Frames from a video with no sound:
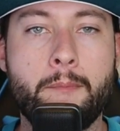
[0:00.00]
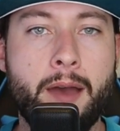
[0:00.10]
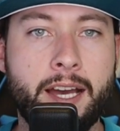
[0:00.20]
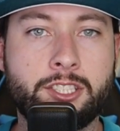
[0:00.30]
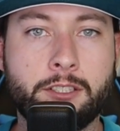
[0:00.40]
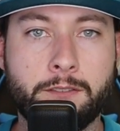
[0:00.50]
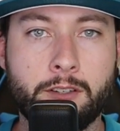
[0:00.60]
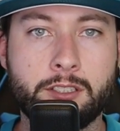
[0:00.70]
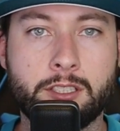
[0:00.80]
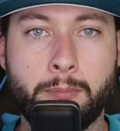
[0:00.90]
match your
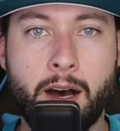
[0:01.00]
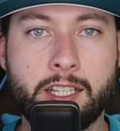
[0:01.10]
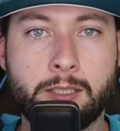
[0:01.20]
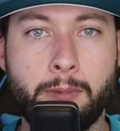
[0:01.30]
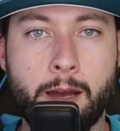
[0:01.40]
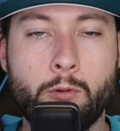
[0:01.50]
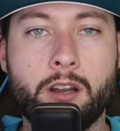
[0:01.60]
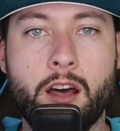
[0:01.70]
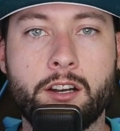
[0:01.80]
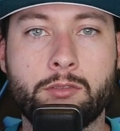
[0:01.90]
first deposit by
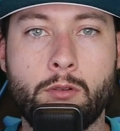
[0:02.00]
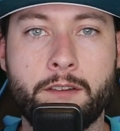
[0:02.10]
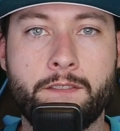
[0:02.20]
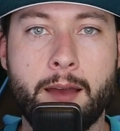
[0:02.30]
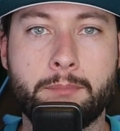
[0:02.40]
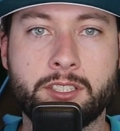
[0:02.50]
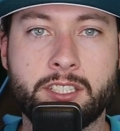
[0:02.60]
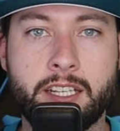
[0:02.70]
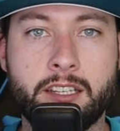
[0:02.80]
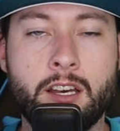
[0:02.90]
one hundred twenty-five
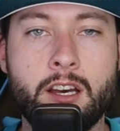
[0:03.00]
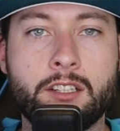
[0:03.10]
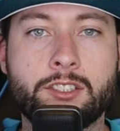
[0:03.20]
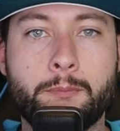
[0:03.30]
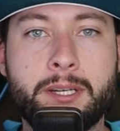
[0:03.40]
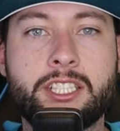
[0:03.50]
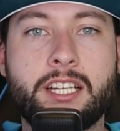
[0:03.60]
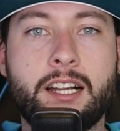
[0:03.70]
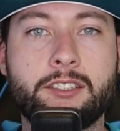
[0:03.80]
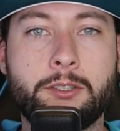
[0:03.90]
percent. So big
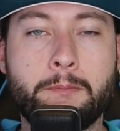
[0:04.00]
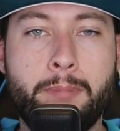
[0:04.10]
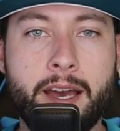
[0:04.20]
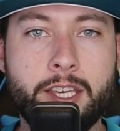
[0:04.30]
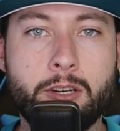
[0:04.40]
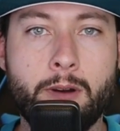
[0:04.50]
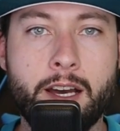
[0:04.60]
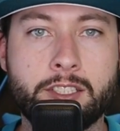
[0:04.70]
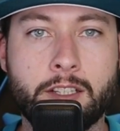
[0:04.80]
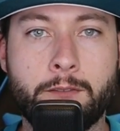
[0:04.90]
shout out to
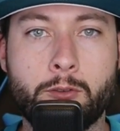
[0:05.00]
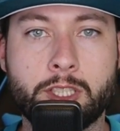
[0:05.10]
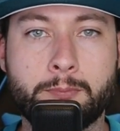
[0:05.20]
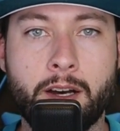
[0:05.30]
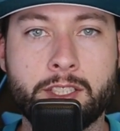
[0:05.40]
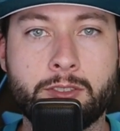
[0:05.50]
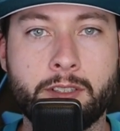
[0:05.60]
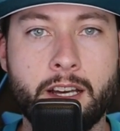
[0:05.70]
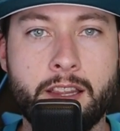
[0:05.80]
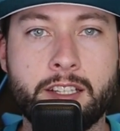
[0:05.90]
BetUS for
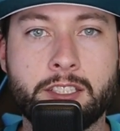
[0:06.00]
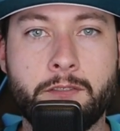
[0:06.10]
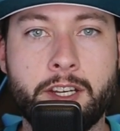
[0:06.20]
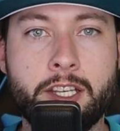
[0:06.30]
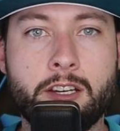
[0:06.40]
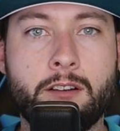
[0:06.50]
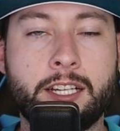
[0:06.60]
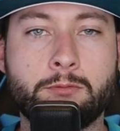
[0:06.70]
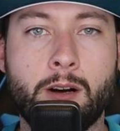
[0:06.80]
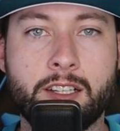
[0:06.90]
sponsoring this video
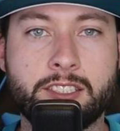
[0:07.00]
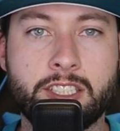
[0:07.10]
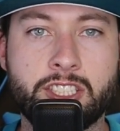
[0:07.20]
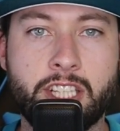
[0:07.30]
as well as the